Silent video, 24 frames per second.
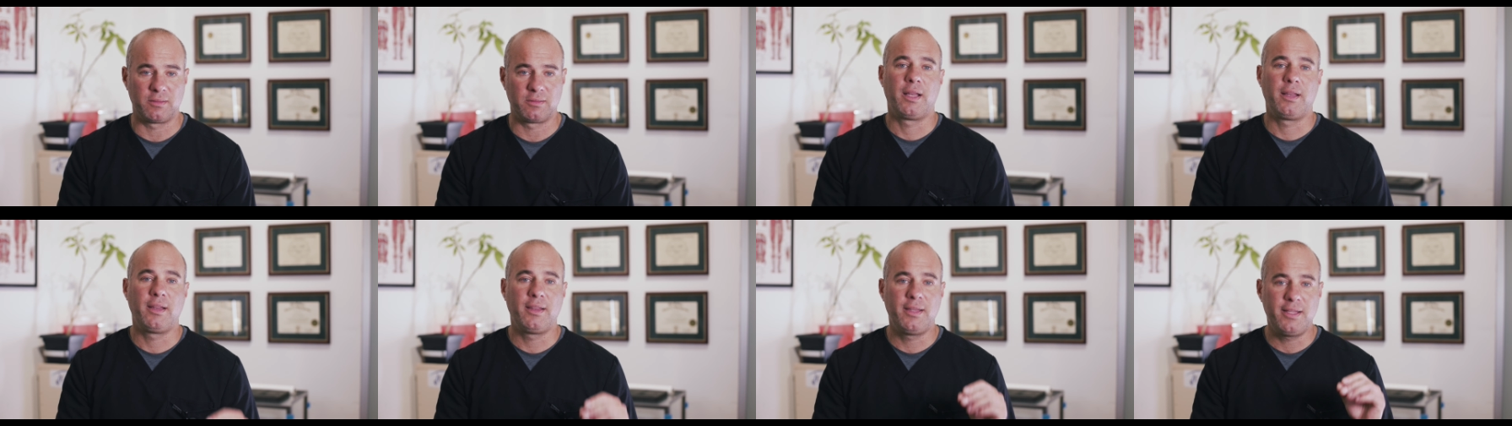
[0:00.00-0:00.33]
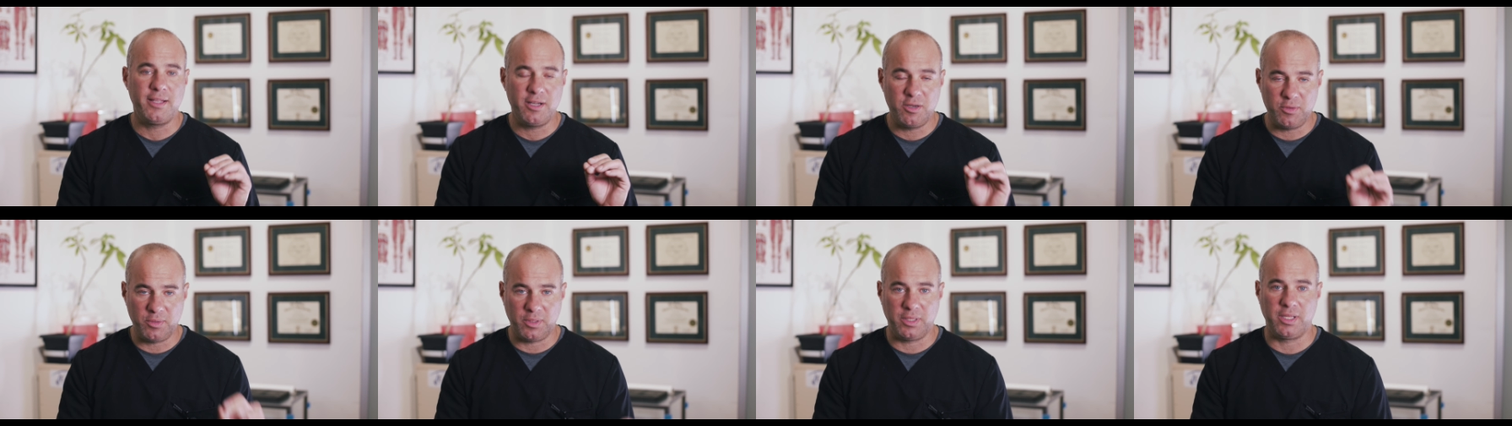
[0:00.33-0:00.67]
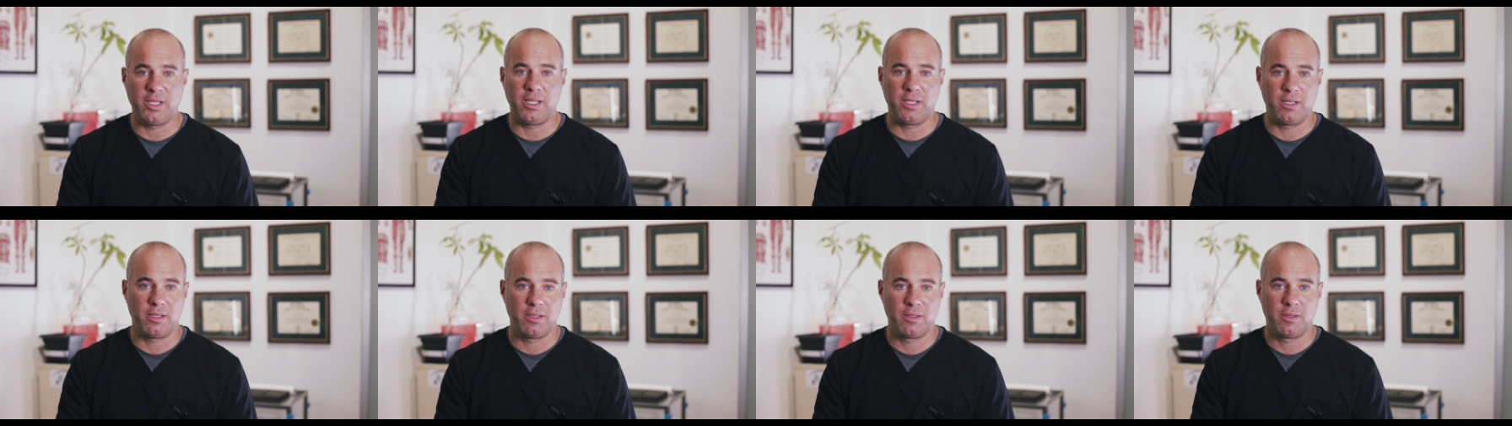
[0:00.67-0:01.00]

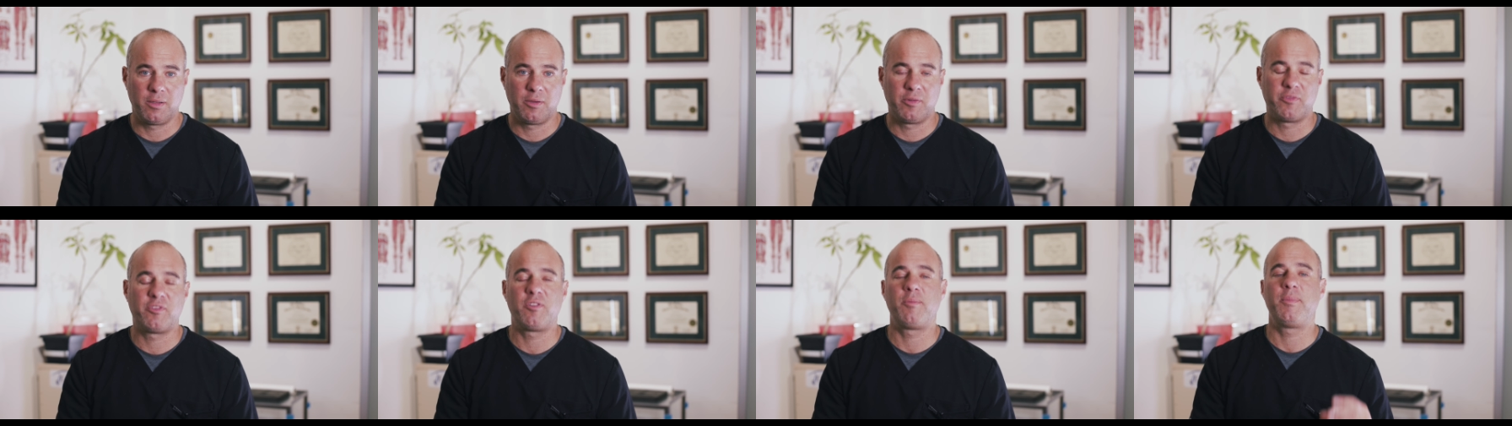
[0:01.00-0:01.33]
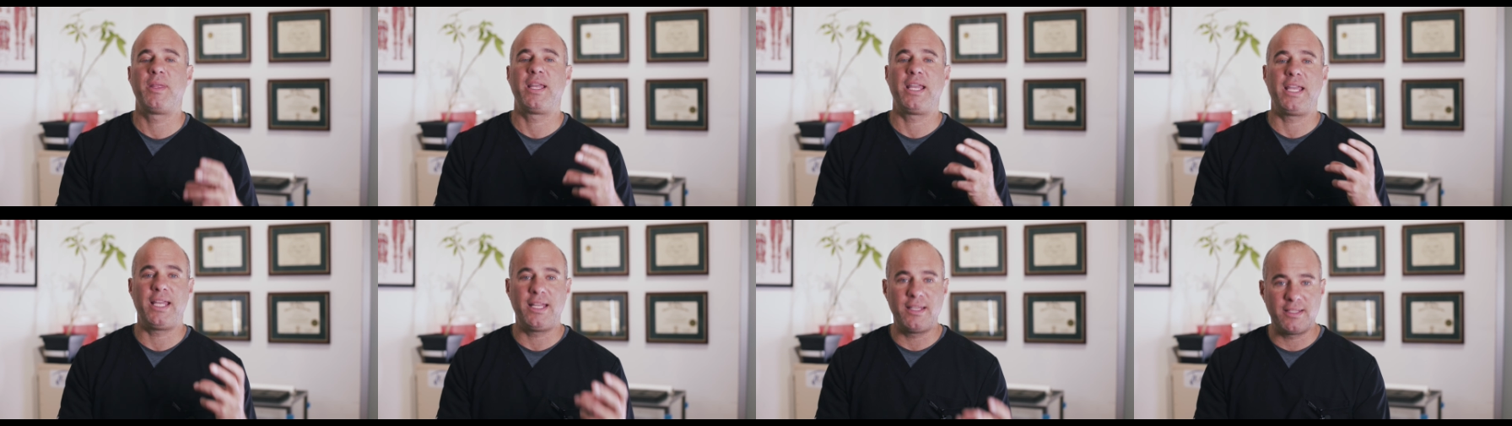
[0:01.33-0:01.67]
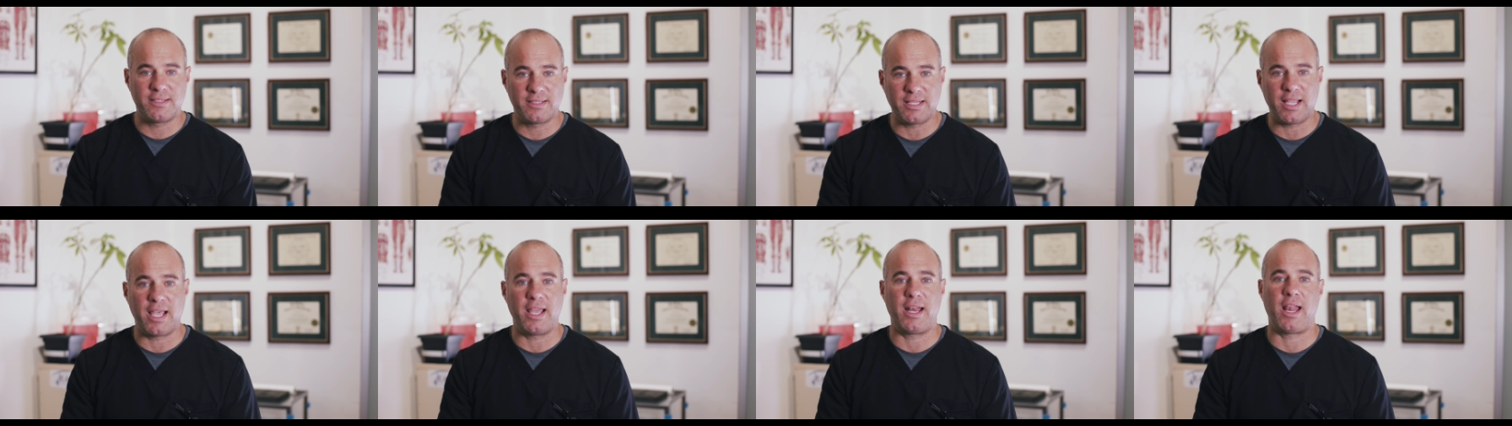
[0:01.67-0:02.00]
literally from the
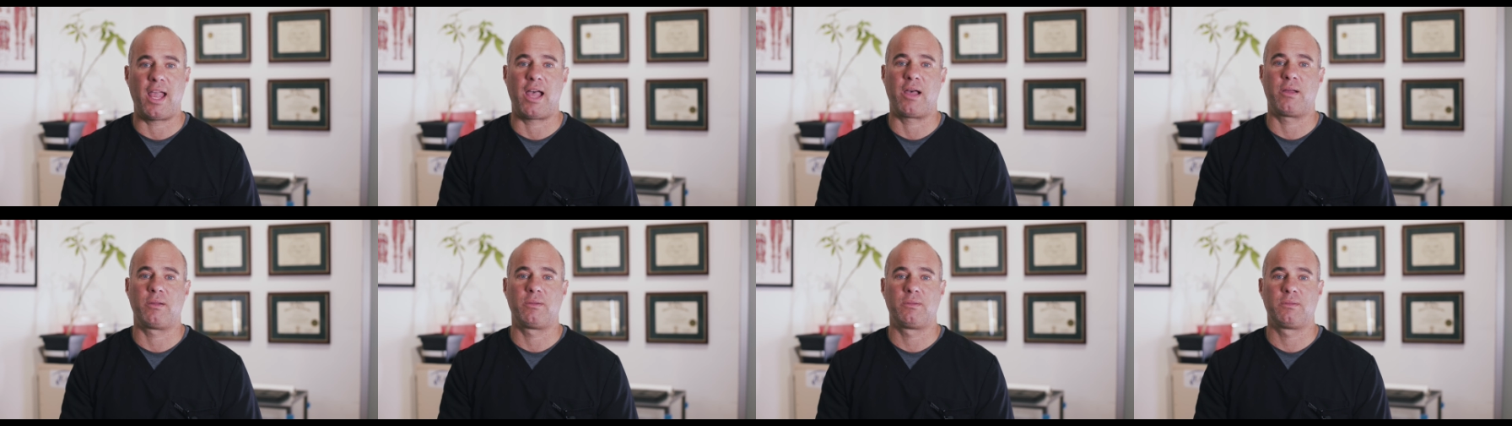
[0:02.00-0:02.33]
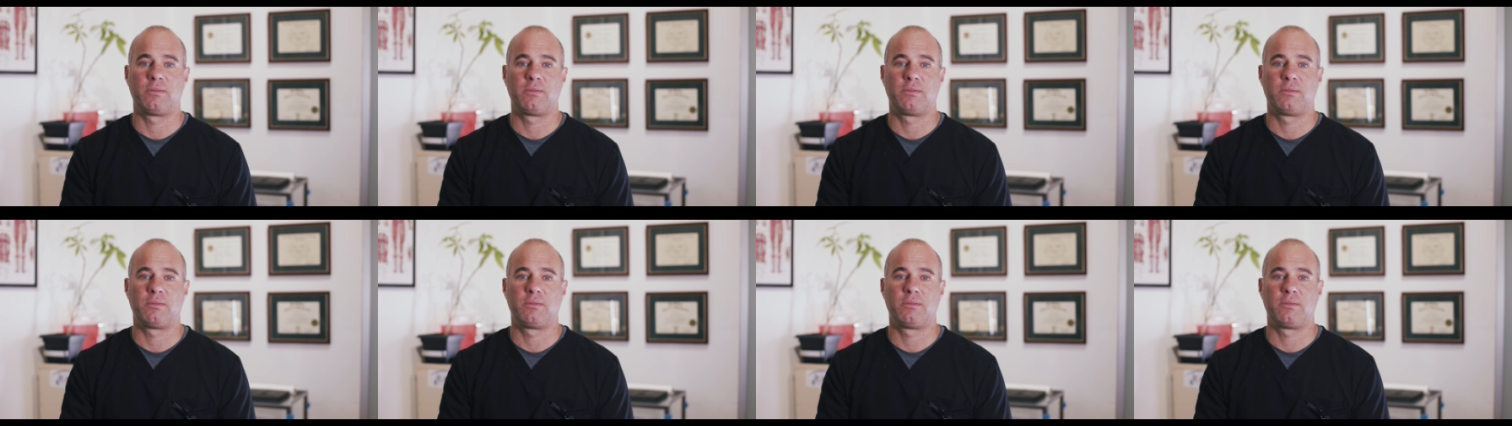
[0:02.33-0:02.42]
inside out.